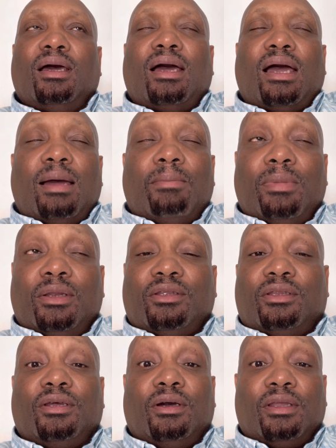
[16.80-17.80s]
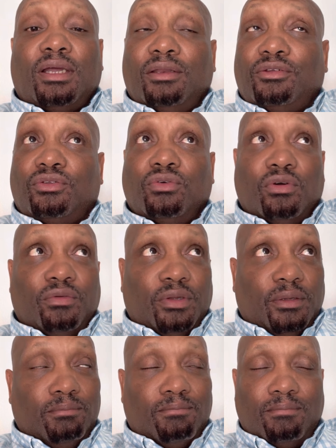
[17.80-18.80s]
I'm about to tell y'all a story
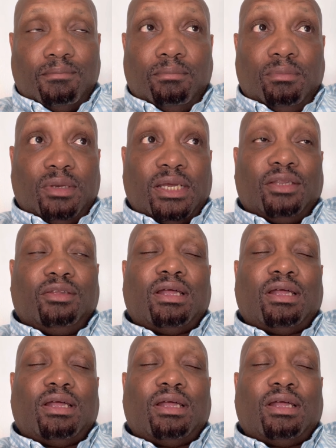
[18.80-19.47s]
that